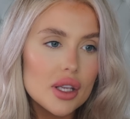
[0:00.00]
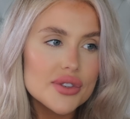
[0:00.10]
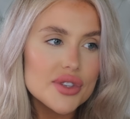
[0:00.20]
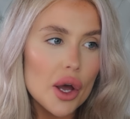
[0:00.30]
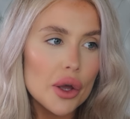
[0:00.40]

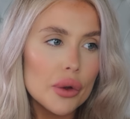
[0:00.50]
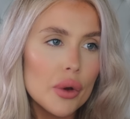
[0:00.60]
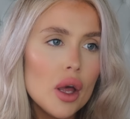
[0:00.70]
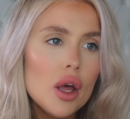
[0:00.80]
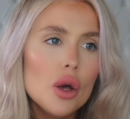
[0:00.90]

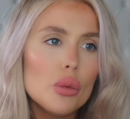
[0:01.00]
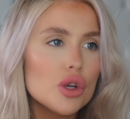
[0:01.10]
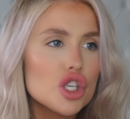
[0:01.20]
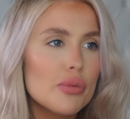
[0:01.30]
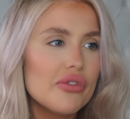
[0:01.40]
So
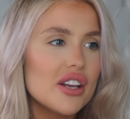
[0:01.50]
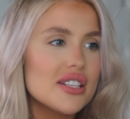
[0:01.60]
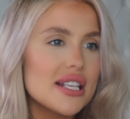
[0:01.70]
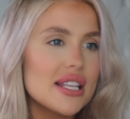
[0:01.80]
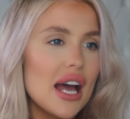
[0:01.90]
would you prefer
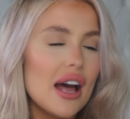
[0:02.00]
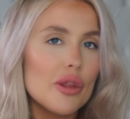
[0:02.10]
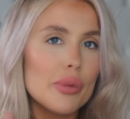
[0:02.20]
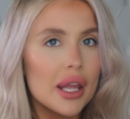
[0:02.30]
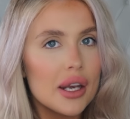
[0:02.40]
to see that at
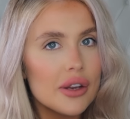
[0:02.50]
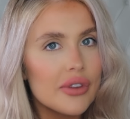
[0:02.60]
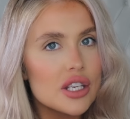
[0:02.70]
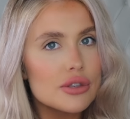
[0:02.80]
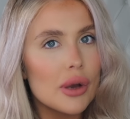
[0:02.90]
the beginning of
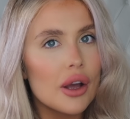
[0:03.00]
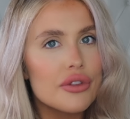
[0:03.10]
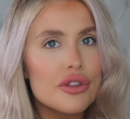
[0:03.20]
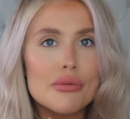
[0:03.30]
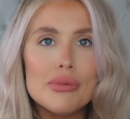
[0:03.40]
each
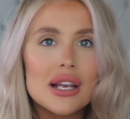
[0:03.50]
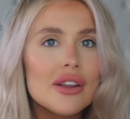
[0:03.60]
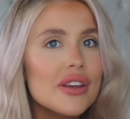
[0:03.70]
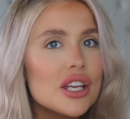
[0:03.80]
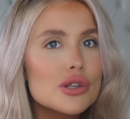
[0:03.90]
month, the middle
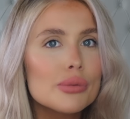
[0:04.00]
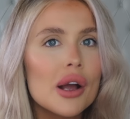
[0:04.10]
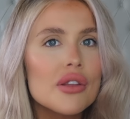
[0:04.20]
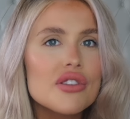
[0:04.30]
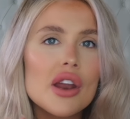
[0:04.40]
of each
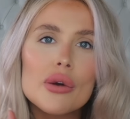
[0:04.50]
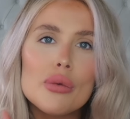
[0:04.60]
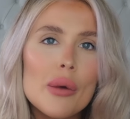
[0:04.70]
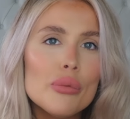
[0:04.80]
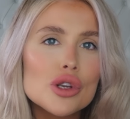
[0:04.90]
month? Like,
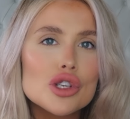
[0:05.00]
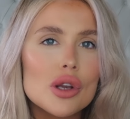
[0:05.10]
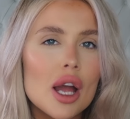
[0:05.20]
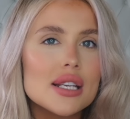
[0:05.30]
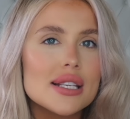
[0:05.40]
when would you
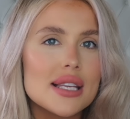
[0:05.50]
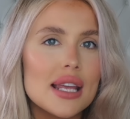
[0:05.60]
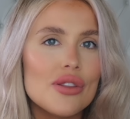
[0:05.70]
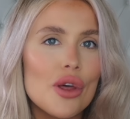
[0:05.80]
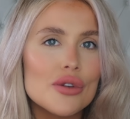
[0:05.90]
like to
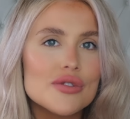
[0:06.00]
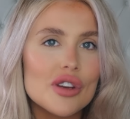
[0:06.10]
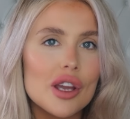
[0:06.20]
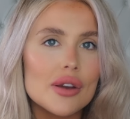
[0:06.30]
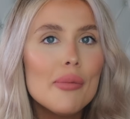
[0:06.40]
see those
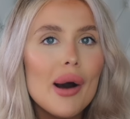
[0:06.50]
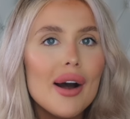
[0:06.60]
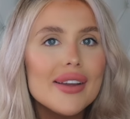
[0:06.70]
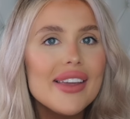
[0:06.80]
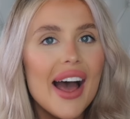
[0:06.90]
videos?
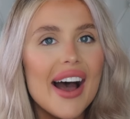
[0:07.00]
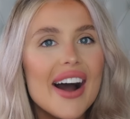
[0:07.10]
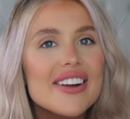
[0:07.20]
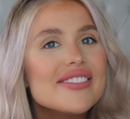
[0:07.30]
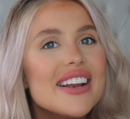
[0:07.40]
But yeah,
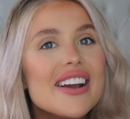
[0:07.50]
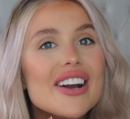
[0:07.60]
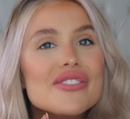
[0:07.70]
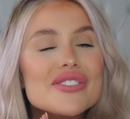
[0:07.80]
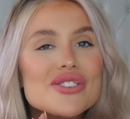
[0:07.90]
I really
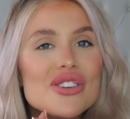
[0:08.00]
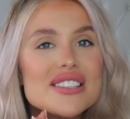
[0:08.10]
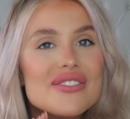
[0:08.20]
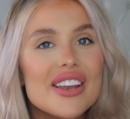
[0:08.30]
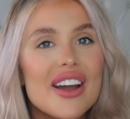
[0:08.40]
hope you've enjoyed
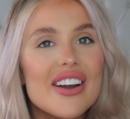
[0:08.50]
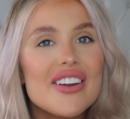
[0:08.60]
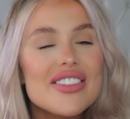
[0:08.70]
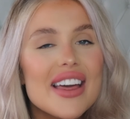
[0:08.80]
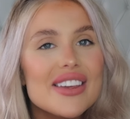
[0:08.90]
this
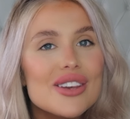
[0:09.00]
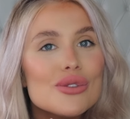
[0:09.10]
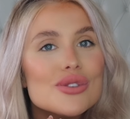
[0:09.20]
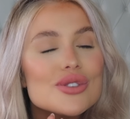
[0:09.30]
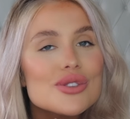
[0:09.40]
video. Thank
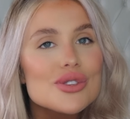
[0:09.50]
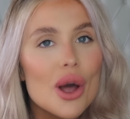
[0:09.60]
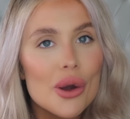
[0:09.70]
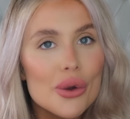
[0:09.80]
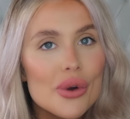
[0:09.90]
you
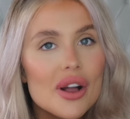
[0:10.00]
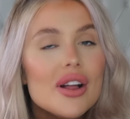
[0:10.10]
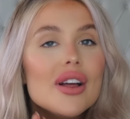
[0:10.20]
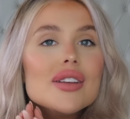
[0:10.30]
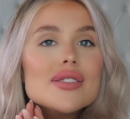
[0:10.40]
so,
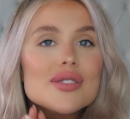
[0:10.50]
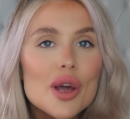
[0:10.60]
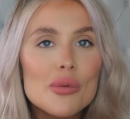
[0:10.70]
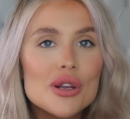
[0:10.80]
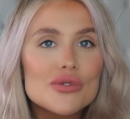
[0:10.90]

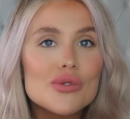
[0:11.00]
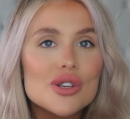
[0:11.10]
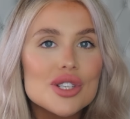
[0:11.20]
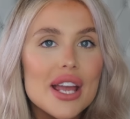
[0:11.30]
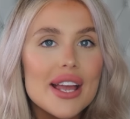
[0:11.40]
so much for
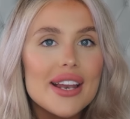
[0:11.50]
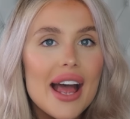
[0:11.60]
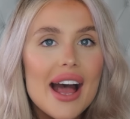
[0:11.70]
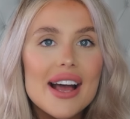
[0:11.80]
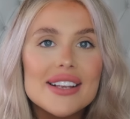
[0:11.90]
watching,
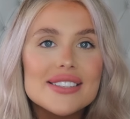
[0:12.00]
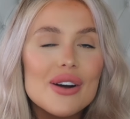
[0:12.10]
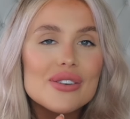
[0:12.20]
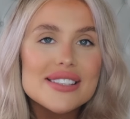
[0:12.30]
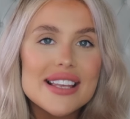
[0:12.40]
and
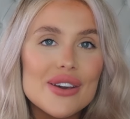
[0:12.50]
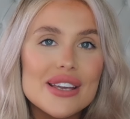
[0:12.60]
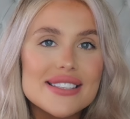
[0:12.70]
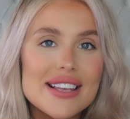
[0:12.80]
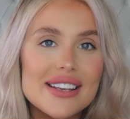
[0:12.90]
I will see you
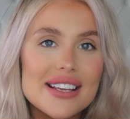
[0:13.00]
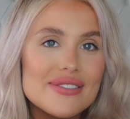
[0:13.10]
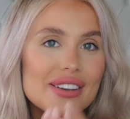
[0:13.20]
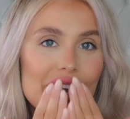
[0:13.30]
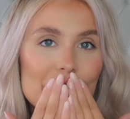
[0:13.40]
in
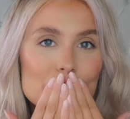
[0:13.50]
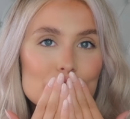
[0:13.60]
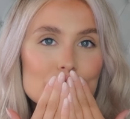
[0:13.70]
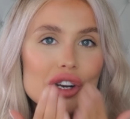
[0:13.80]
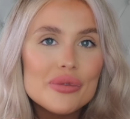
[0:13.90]
Sunday's video.
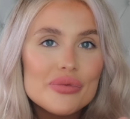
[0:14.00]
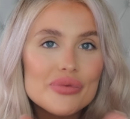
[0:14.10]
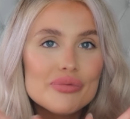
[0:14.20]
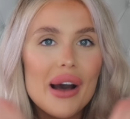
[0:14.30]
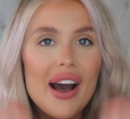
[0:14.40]

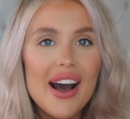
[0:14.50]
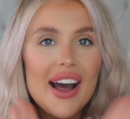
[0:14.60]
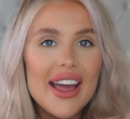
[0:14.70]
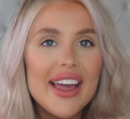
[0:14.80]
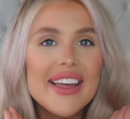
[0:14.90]

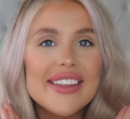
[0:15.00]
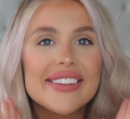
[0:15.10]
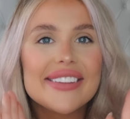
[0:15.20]
Bye!